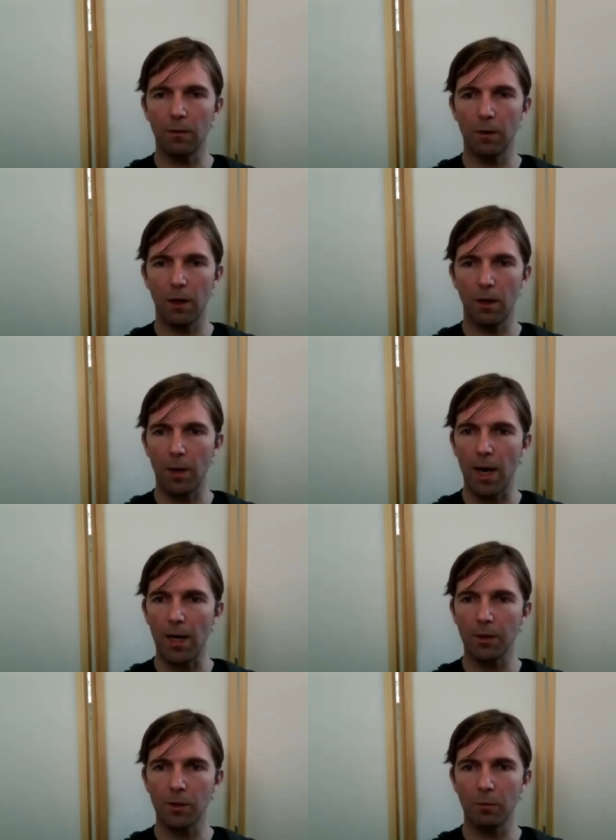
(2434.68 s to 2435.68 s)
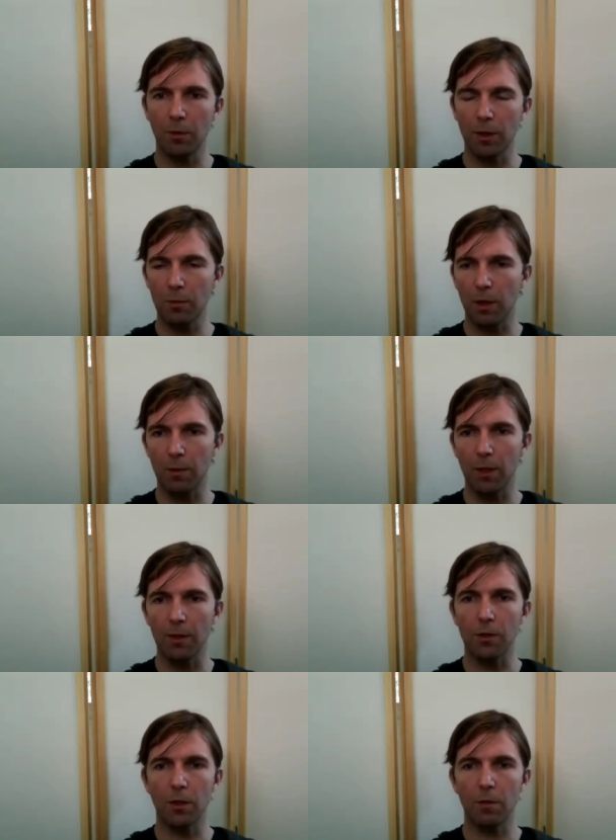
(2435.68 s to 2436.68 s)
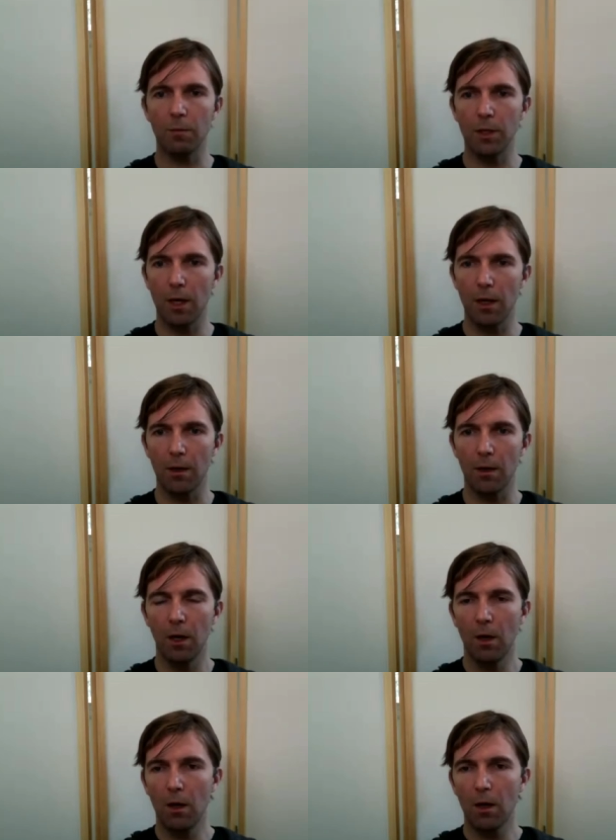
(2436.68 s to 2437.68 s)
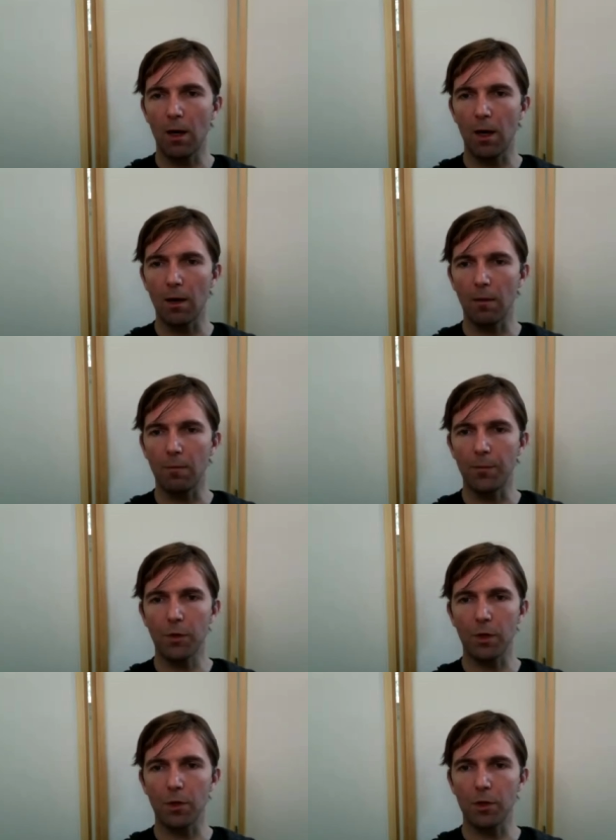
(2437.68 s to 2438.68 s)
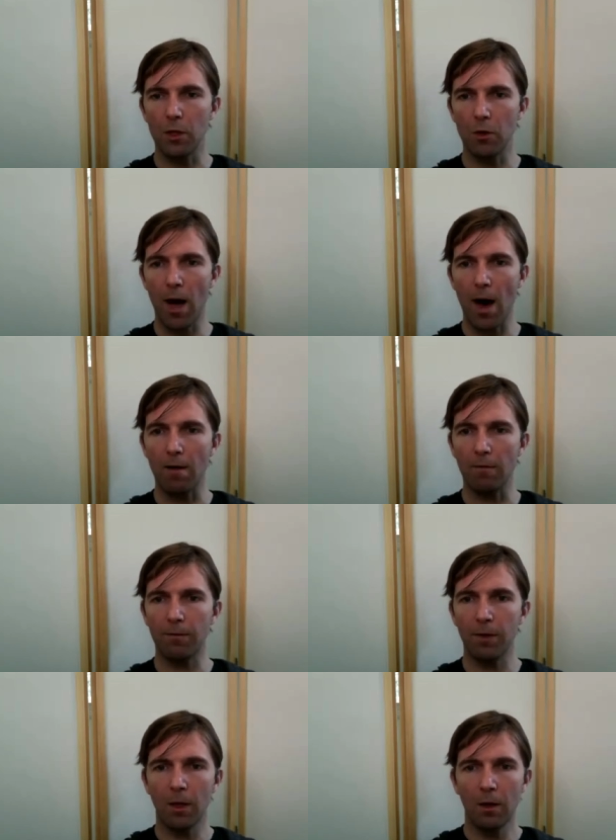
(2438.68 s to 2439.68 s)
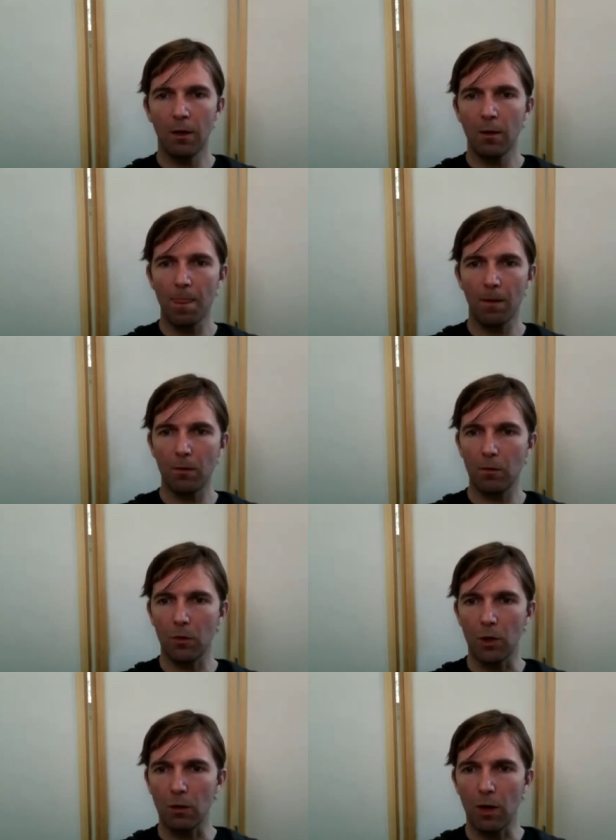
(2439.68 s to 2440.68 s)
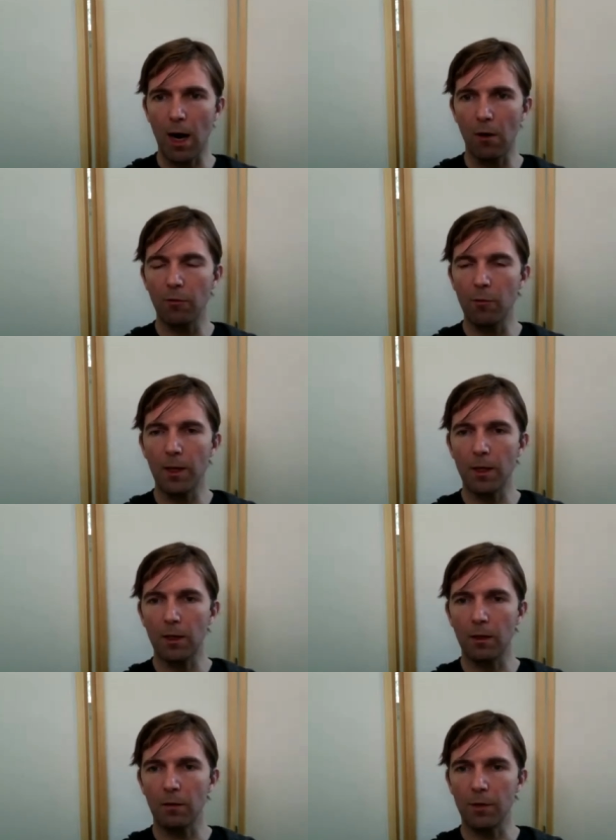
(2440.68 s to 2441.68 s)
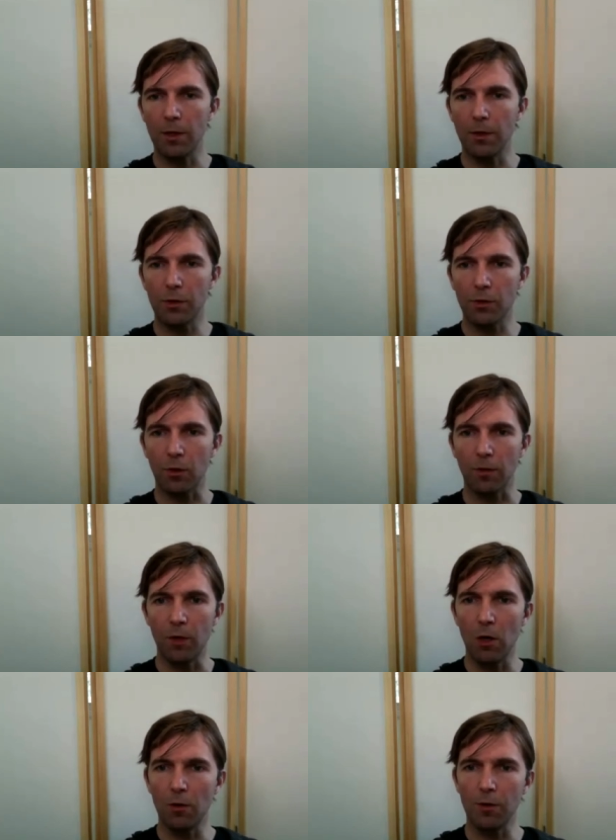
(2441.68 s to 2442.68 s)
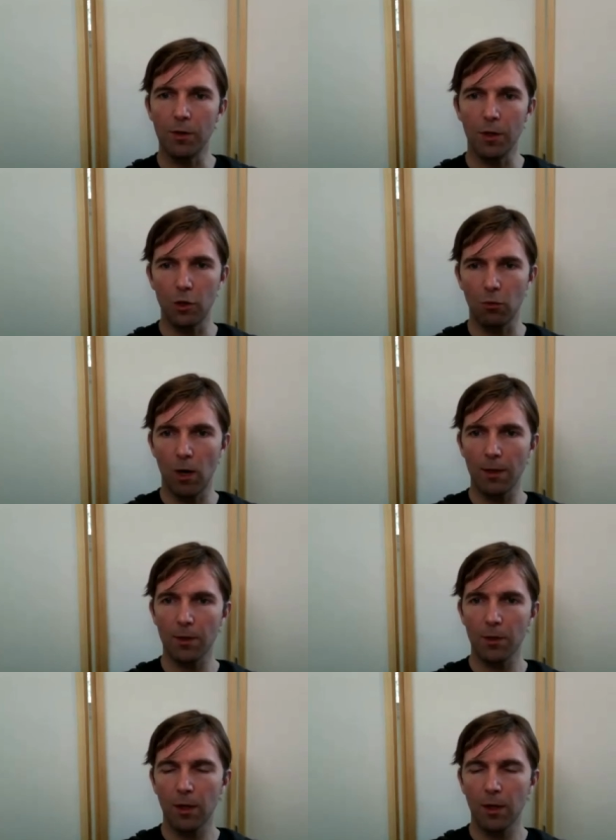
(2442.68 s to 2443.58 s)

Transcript: uh, by simple experiments. It can be done um, such that you have, you know, however many of these sort of nodes that you want,